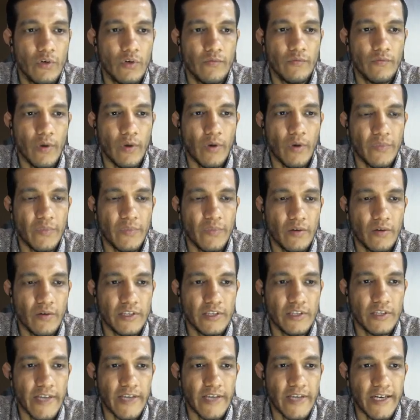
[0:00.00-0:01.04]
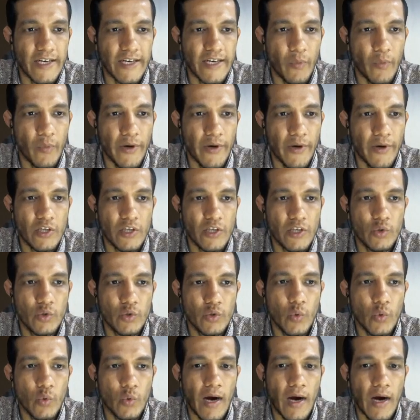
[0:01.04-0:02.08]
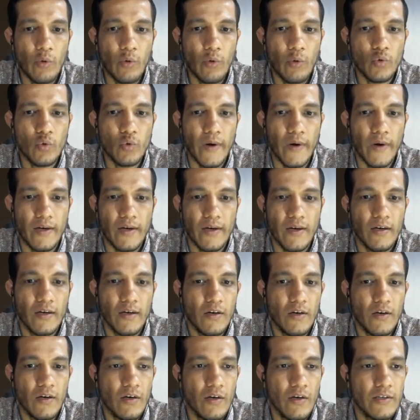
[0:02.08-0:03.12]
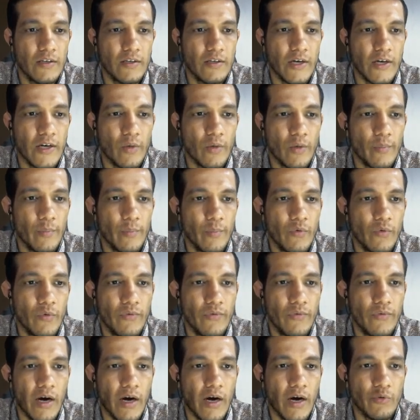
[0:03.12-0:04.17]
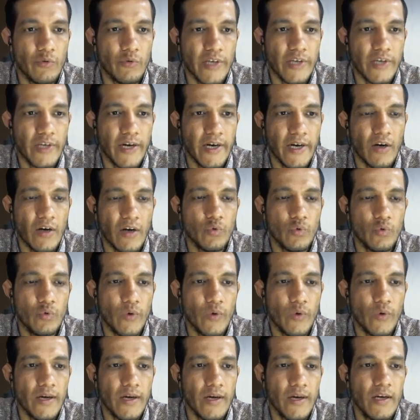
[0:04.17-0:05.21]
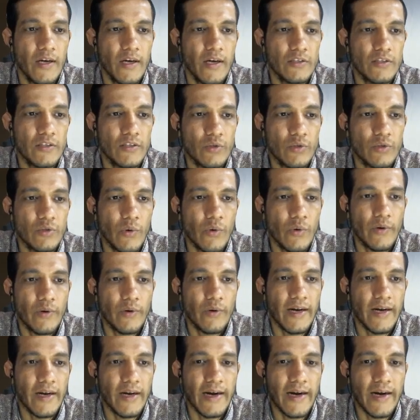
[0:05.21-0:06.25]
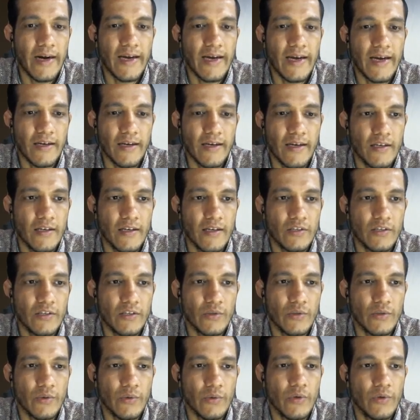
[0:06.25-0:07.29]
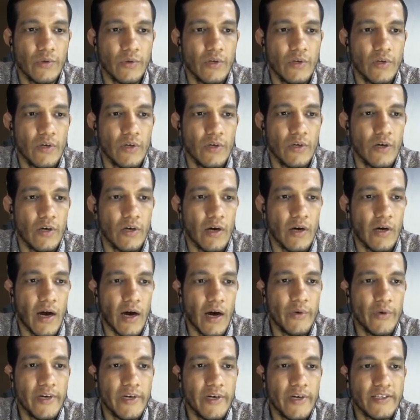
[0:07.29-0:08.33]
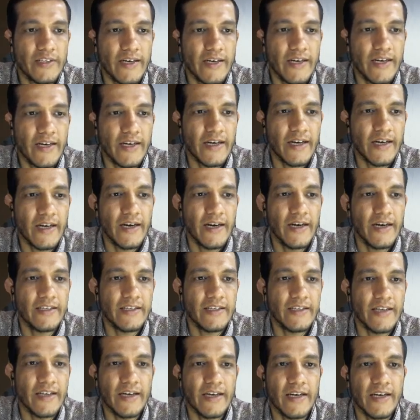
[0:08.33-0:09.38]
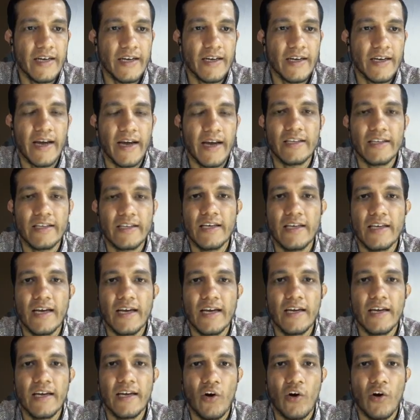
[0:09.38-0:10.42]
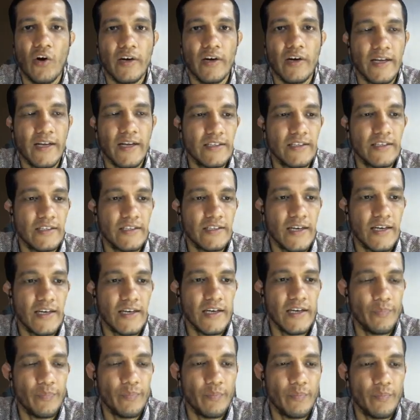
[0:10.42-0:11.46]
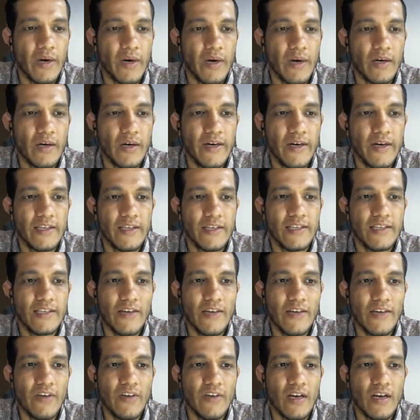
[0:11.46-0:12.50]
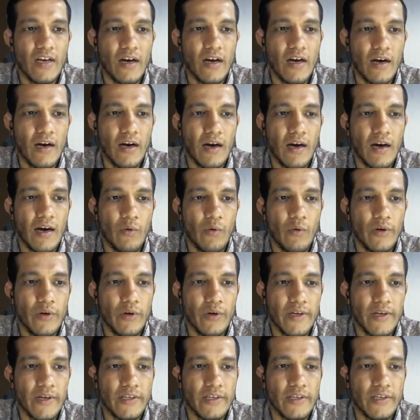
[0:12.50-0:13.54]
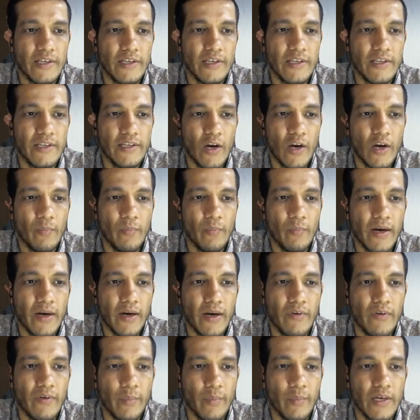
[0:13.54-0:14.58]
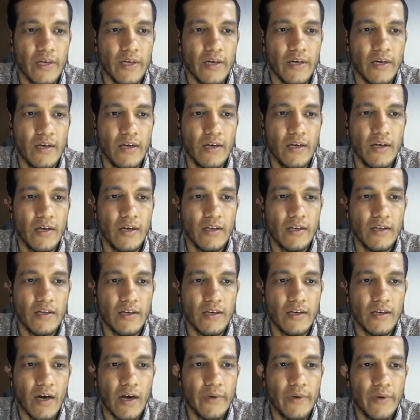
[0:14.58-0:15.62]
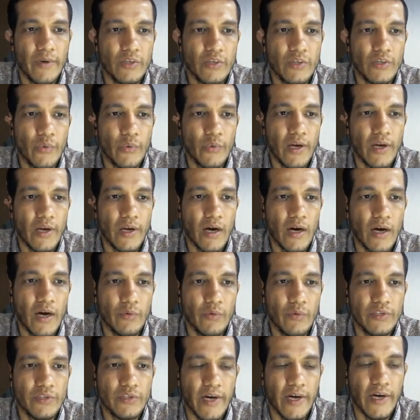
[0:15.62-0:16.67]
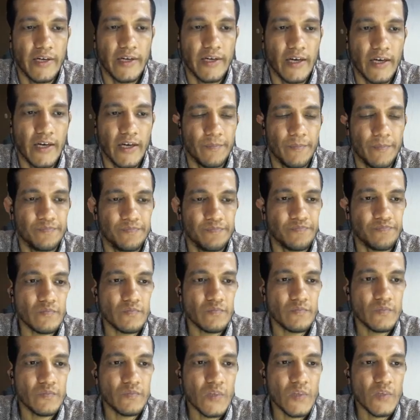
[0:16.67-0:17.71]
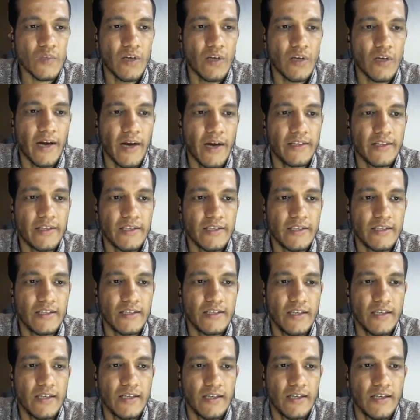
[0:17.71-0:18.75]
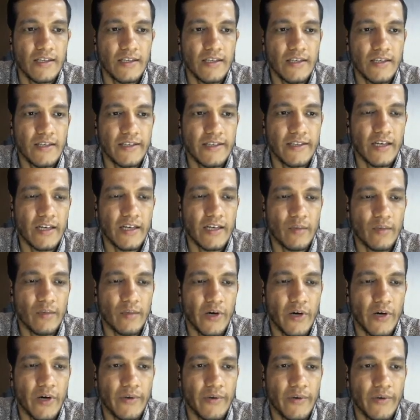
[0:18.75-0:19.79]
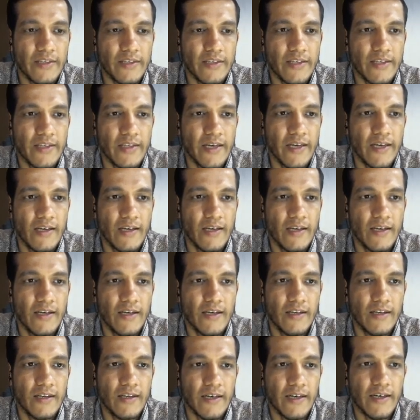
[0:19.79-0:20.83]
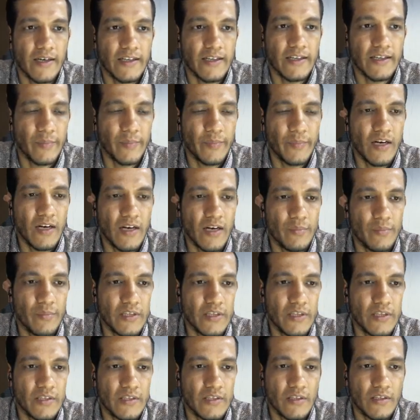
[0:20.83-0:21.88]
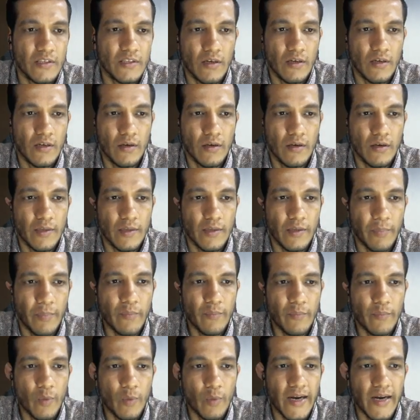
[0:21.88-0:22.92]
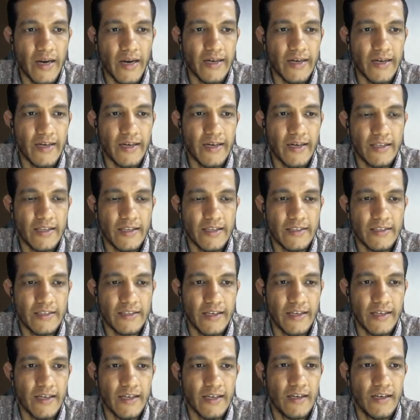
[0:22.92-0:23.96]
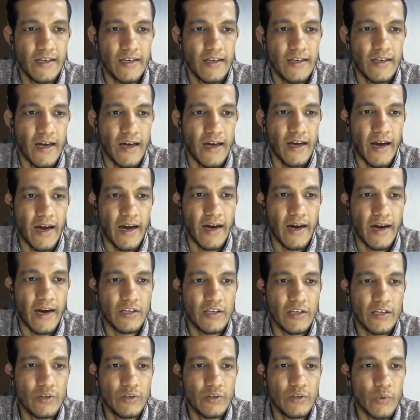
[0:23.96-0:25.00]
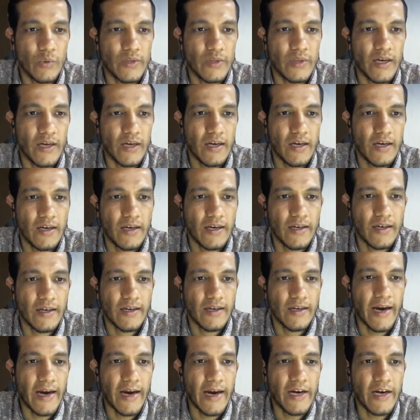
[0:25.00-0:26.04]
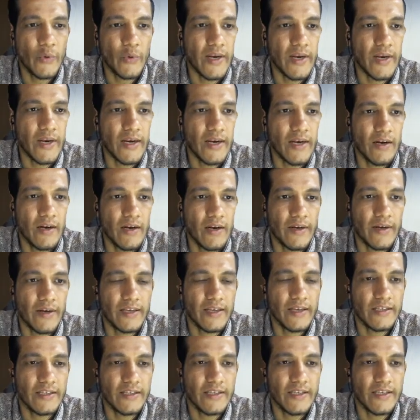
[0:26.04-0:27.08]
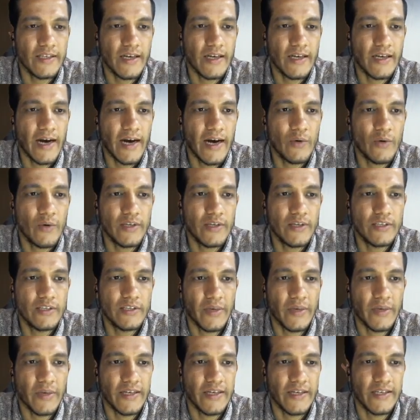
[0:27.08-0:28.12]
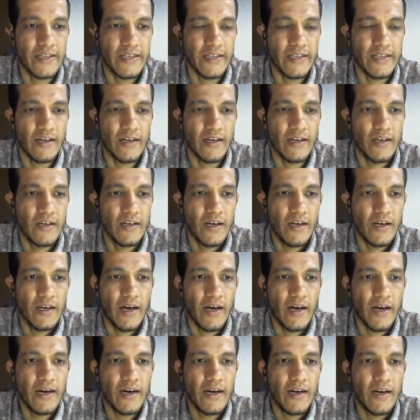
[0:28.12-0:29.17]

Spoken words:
from the center point to outward. That will be moved outside or outward through radially. So how it is entering? It is entering axially or tangentially, but when it is leaving out, you can see the arrow mark from here, that how it is going outside here. And this is the center point. You can say that at this middle of this, the pipe will be connected at the center, and through the guide wheel, you can see the guide wheel is present here, and